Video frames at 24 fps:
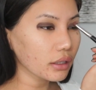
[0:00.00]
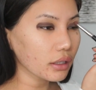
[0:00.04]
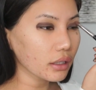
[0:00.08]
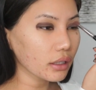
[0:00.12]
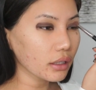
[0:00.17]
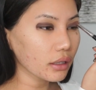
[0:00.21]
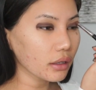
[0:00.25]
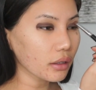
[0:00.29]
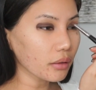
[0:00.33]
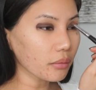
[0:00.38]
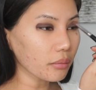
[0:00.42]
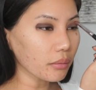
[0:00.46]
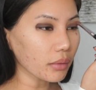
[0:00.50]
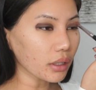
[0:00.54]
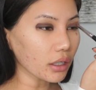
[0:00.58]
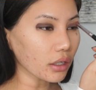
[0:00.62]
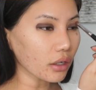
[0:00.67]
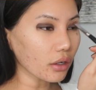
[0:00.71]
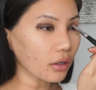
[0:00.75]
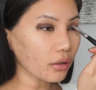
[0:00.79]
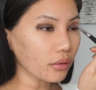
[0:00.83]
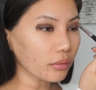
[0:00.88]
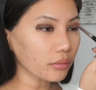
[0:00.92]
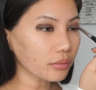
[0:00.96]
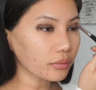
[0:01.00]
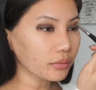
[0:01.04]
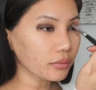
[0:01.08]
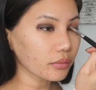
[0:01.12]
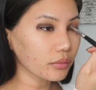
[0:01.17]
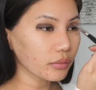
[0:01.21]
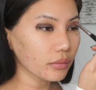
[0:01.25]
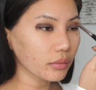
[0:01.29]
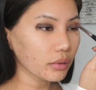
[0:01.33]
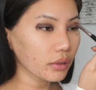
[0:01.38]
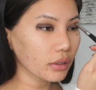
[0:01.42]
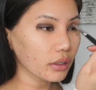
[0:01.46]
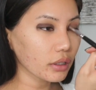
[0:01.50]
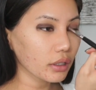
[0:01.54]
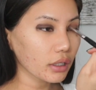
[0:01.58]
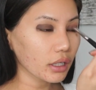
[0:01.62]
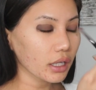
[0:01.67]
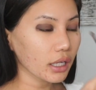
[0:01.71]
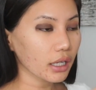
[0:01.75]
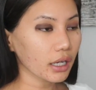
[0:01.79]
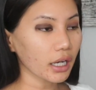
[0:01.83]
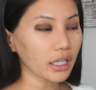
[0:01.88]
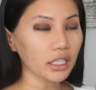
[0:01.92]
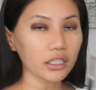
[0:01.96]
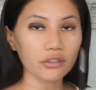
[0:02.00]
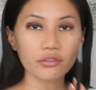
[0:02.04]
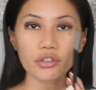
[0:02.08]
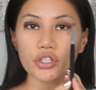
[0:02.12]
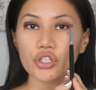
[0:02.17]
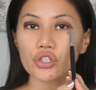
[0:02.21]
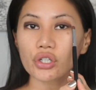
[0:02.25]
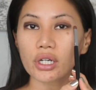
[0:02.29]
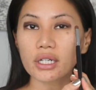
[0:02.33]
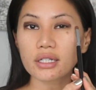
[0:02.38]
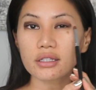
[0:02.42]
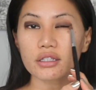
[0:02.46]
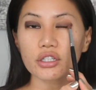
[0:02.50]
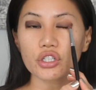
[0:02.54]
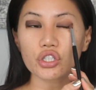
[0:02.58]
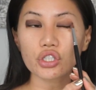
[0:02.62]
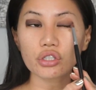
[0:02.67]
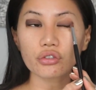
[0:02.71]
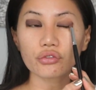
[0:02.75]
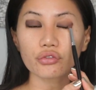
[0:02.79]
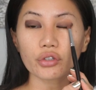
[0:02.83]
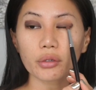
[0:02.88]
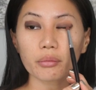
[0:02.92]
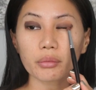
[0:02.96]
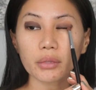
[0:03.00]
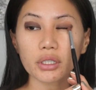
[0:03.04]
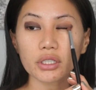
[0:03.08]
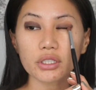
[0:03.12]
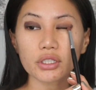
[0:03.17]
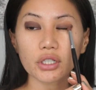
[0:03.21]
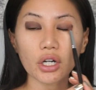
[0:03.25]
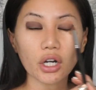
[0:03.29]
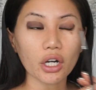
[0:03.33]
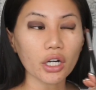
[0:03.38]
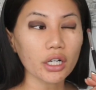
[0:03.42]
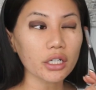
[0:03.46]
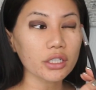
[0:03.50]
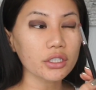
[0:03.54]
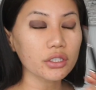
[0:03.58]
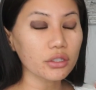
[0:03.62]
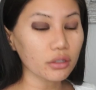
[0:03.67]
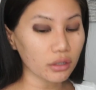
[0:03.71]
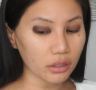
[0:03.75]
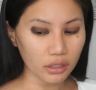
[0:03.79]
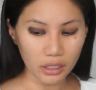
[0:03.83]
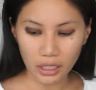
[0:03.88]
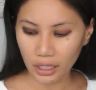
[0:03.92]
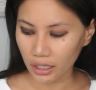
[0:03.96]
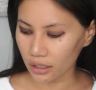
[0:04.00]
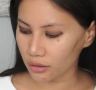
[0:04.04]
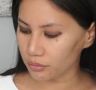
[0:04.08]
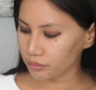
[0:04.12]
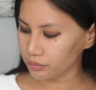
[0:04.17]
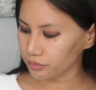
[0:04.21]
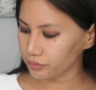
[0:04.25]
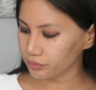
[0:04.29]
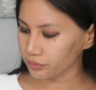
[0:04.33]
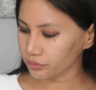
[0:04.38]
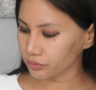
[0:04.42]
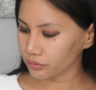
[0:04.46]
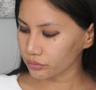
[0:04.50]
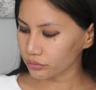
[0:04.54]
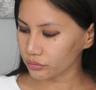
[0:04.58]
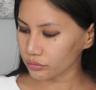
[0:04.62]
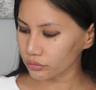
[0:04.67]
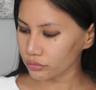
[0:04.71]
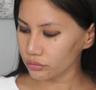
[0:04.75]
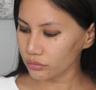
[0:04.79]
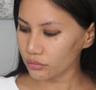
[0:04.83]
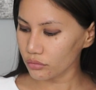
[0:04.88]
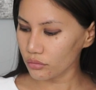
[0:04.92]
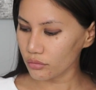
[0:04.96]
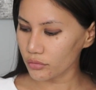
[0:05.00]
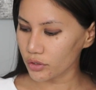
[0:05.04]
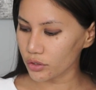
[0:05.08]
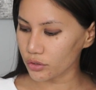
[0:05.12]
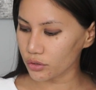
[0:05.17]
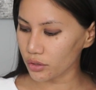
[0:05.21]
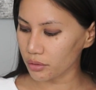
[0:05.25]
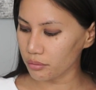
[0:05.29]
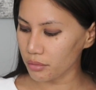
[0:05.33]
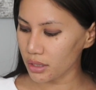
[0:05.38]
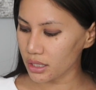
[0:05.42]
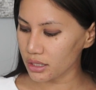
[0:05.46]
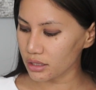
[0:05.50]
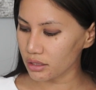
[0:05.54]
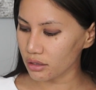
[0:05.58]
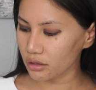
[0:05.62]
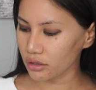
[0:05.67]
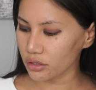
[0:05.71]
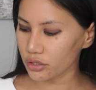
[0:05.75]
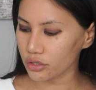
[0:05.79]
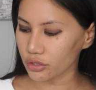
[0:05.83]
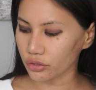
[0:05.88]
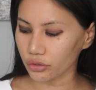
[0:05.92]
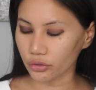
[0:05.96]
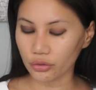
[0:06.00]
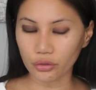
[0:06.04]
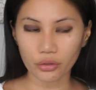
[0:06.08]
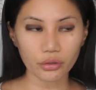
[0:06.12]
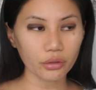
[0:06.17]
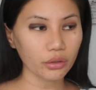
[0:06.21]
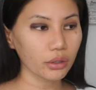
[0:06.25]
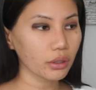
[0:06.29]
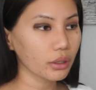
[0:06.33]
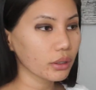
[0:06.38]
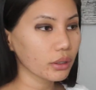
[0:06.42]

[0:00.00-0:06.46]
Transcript: in the middle, kind of a transition from the dark to the light. So I'm mixing the two,